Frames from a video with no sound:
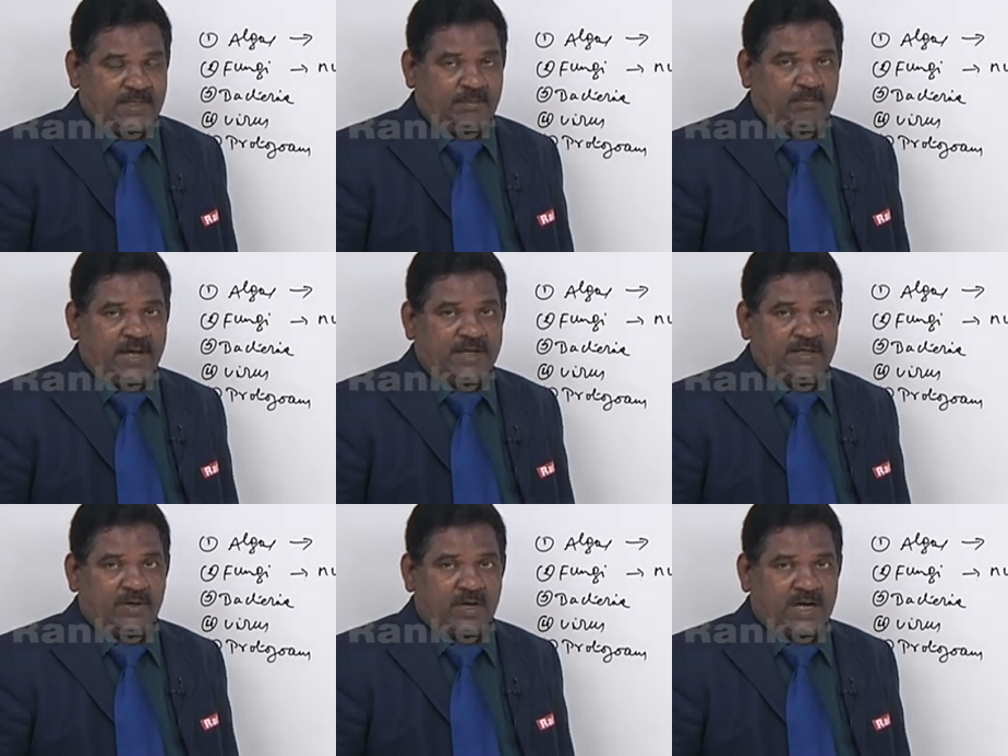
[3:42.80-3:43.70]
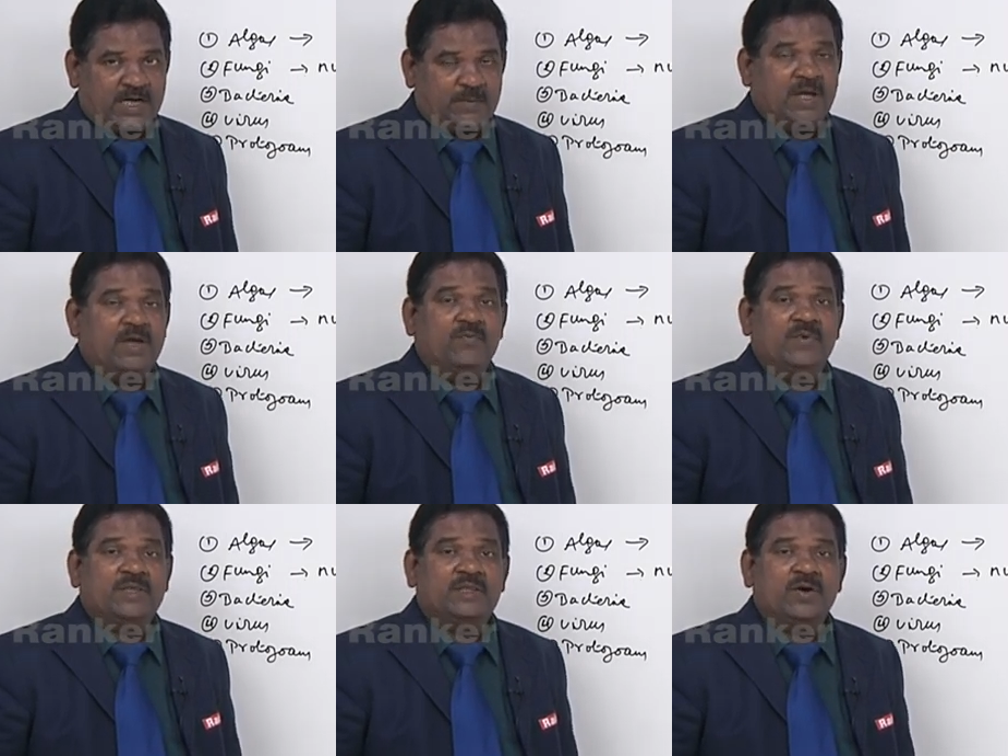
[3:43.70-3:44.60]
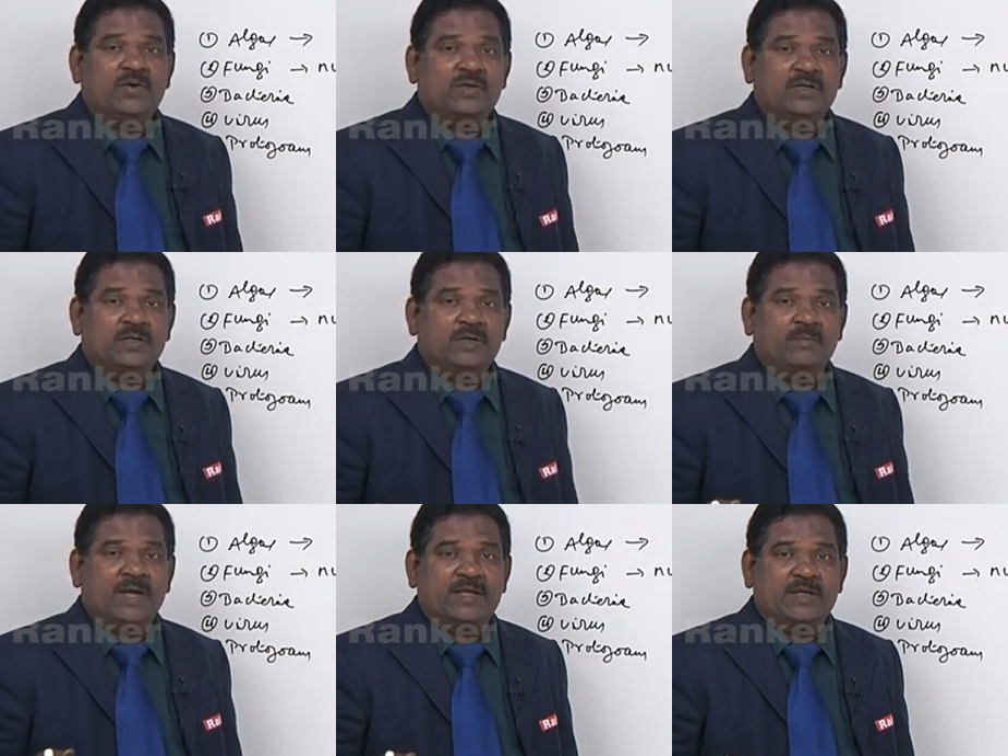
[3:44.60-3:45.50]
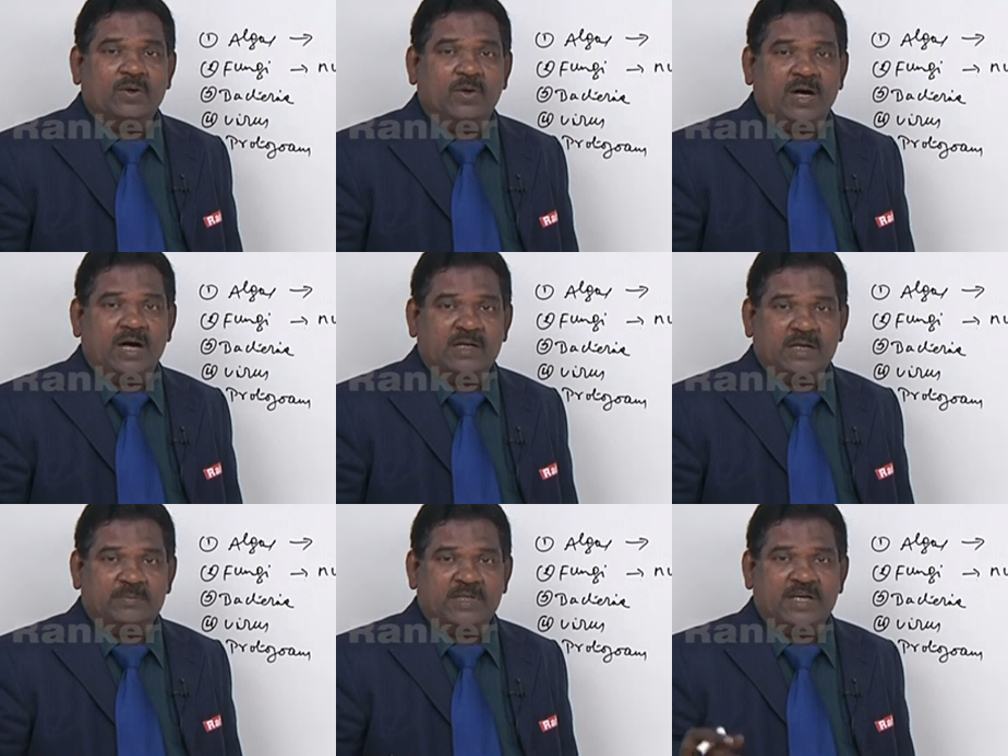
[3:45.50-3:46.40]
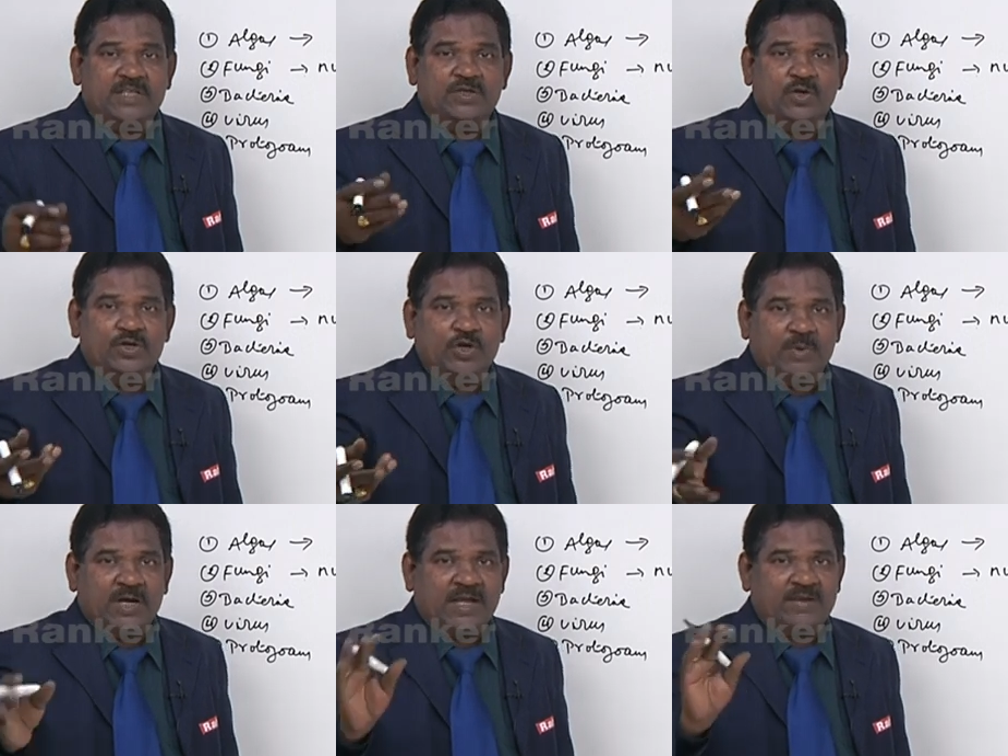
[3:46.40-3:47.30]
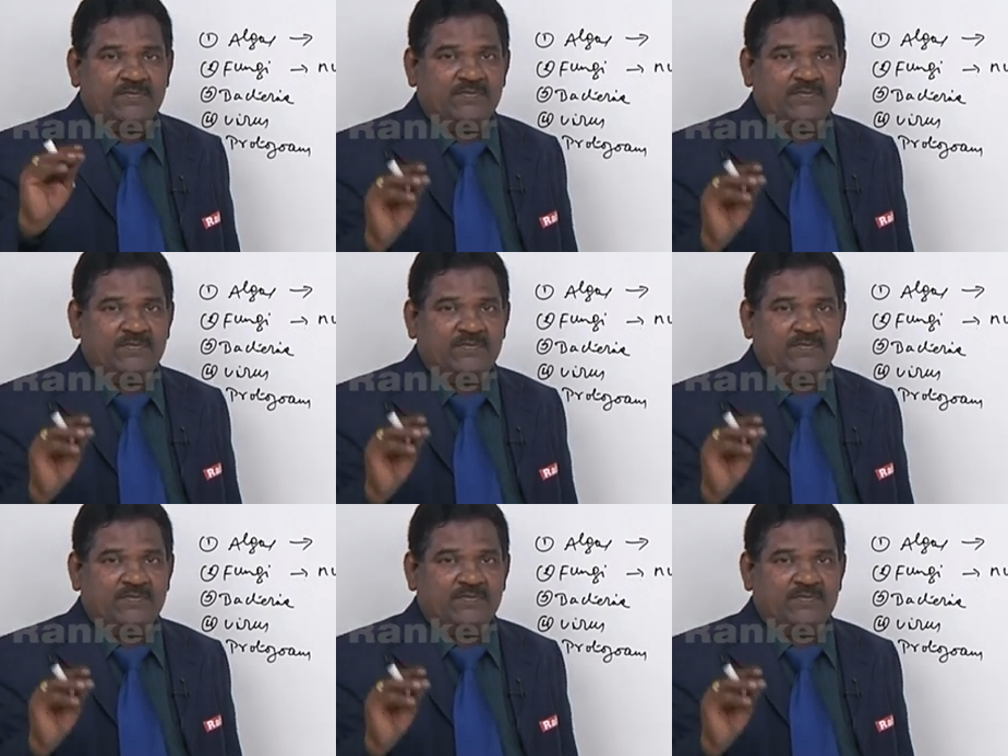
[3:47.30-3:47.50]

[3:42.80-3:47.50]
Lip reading: Microorganism, without microorganism there is no human life.